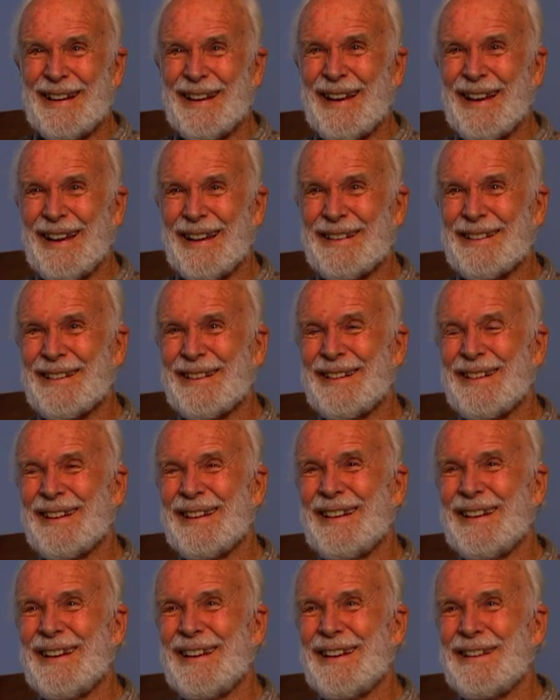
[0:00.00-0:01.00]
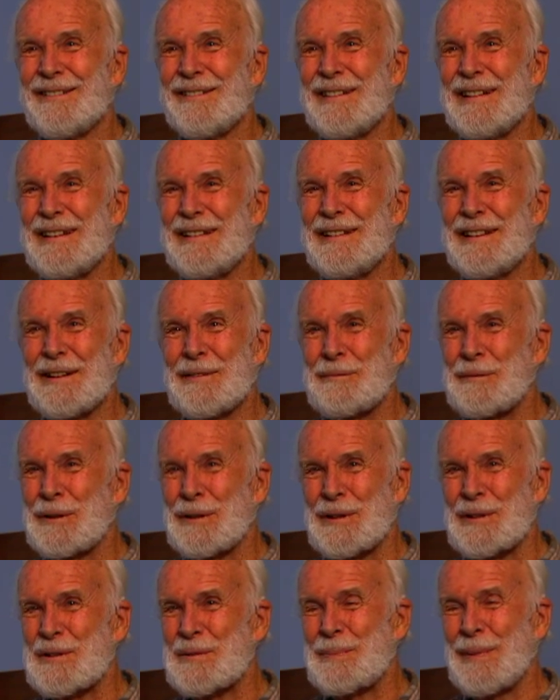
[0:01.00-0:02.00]
And we didn't want
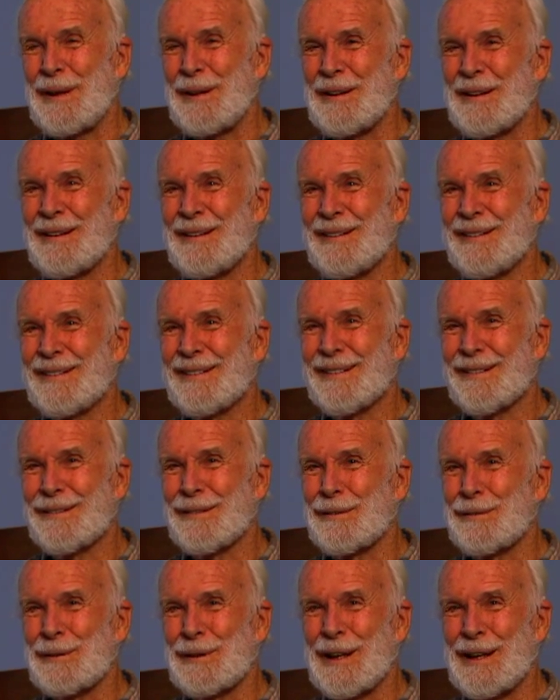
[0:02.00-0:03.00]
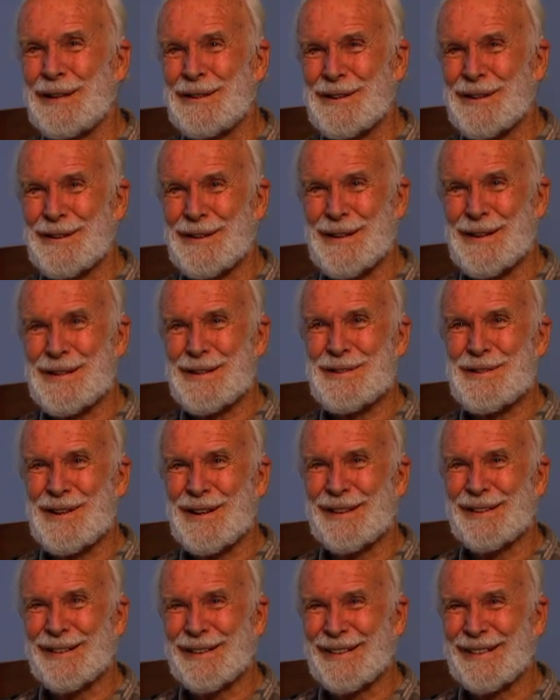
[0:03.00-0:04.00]
to spend our old age under the
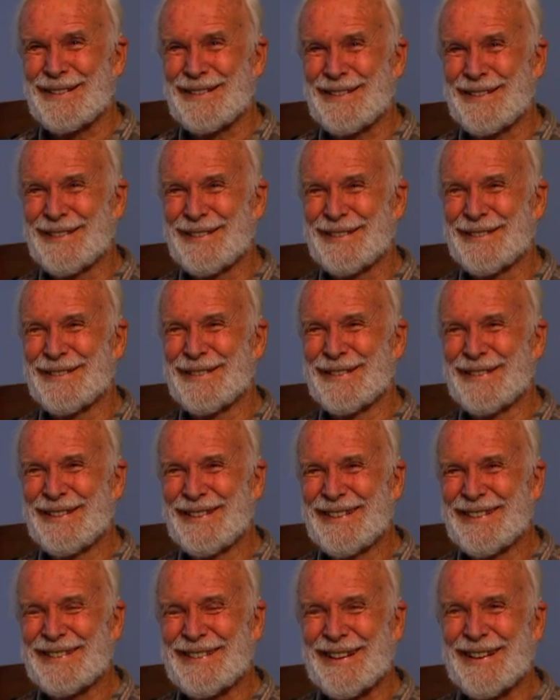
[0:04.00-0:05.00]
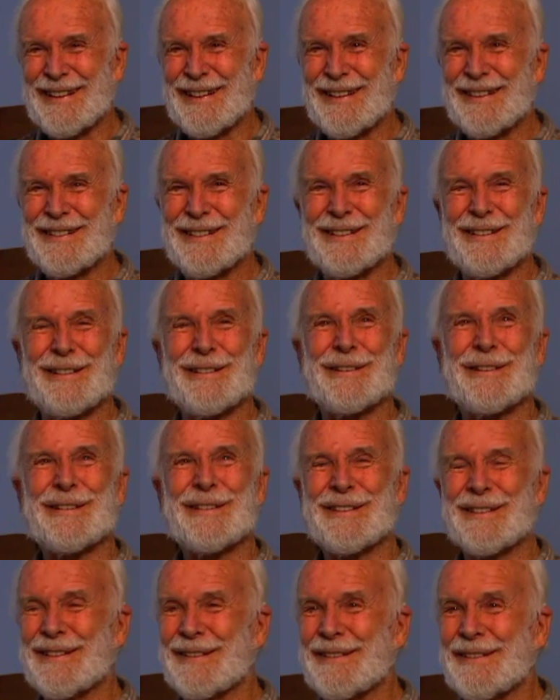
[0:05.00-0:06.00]
jet lanes, so we decided to
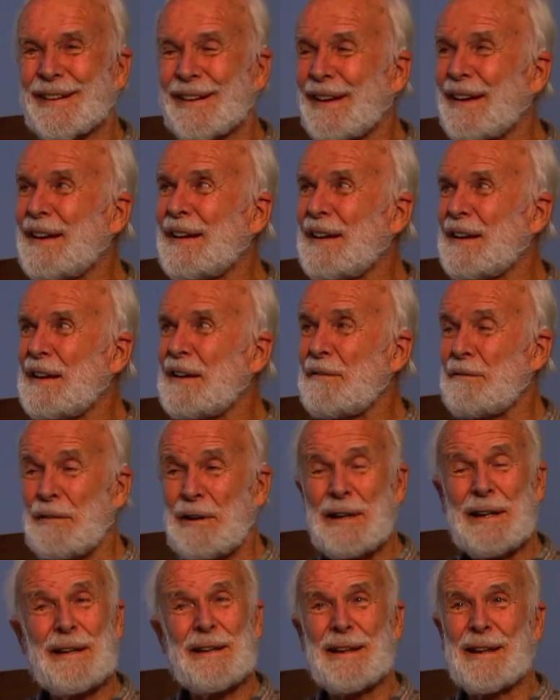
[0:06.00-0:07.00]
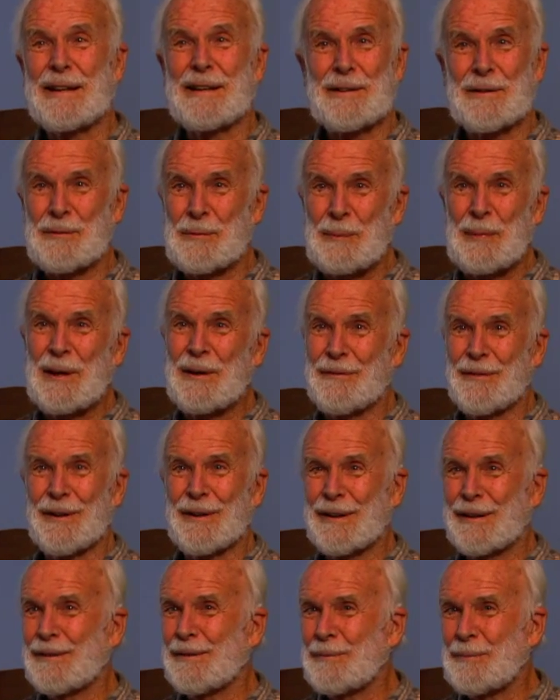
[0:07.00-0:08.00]
look. And we didn't think this would be a
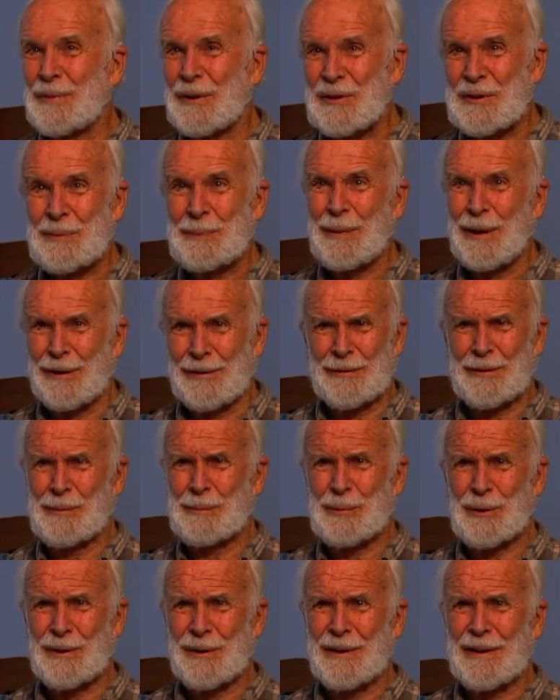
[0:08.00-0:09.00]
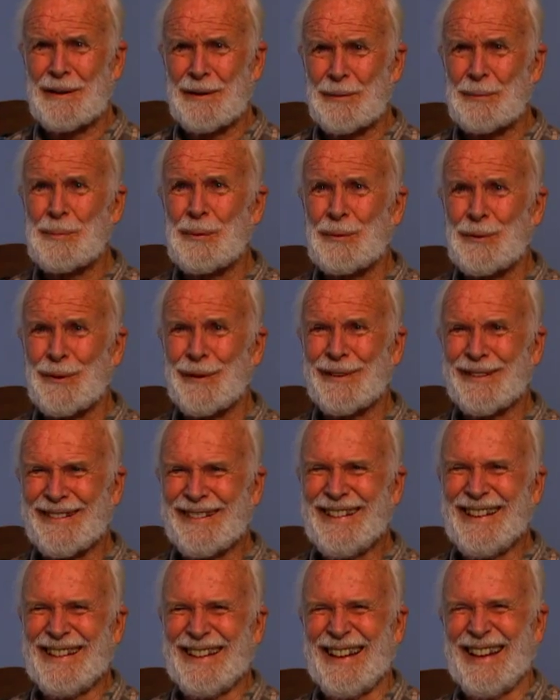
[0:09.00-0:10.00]
very good spot to put an airport.
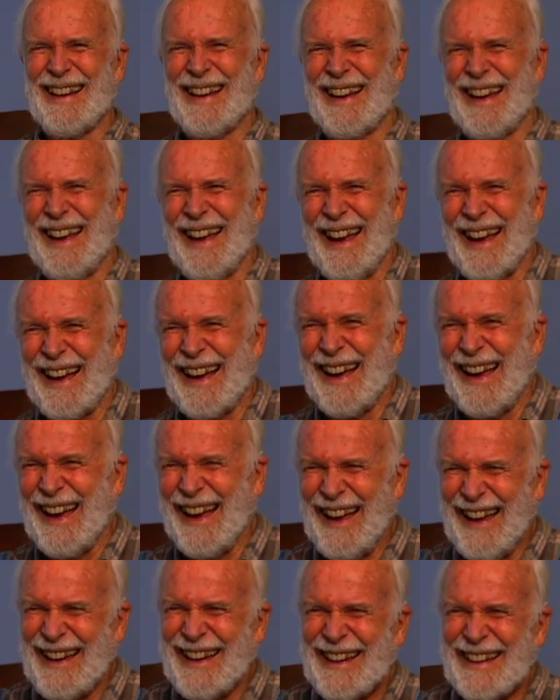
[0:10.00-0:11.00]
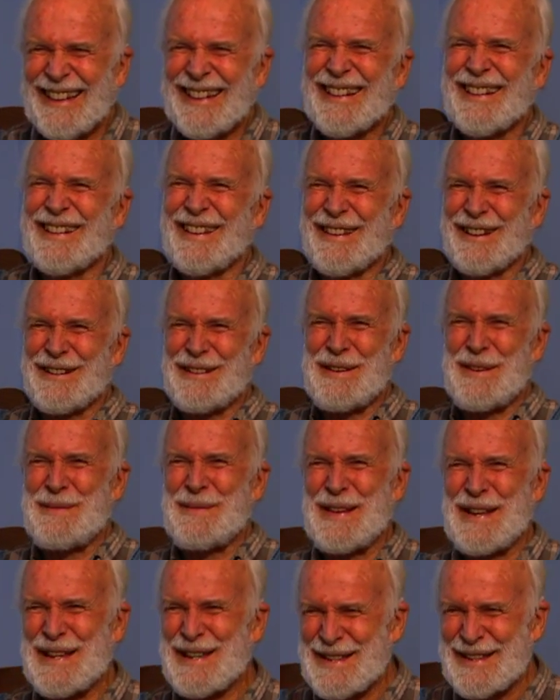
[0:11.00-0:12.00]
They thought you'd
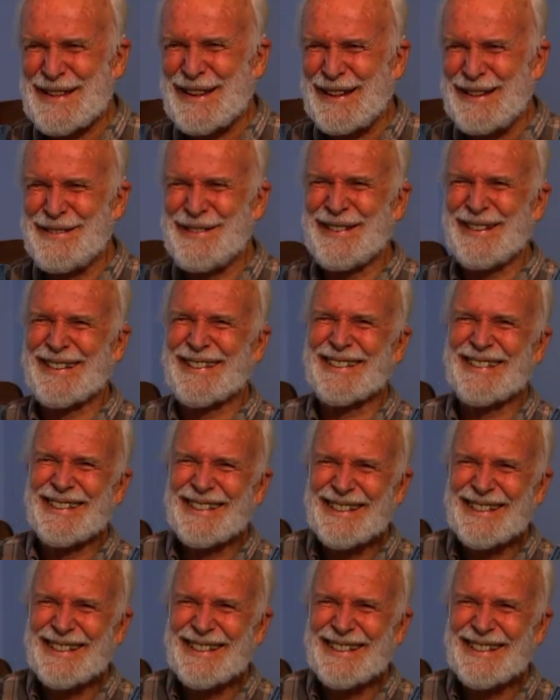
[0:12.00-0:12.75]
be safe here.